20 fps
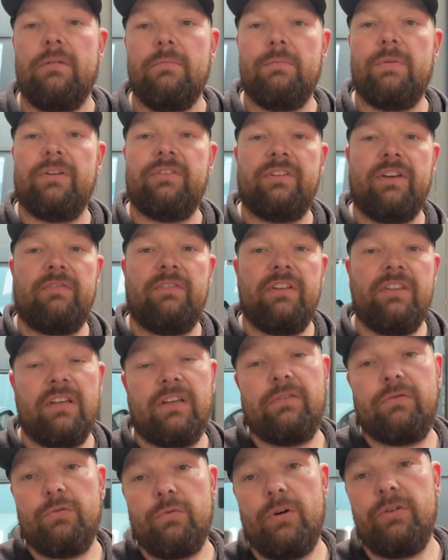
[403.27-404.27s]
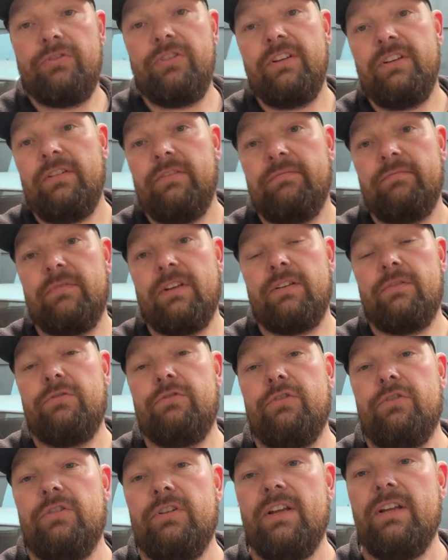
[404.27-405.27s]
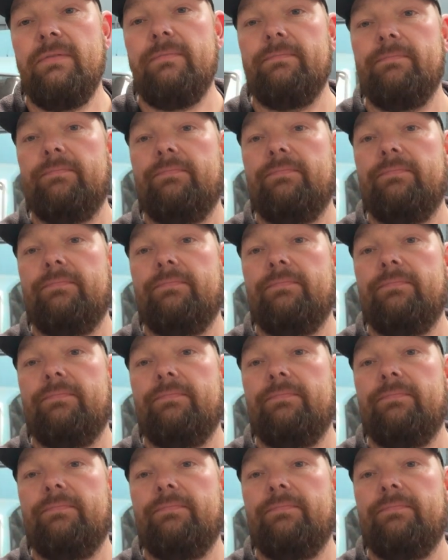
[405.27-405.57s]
but as ever, thanks for watching, thanks for tuning in.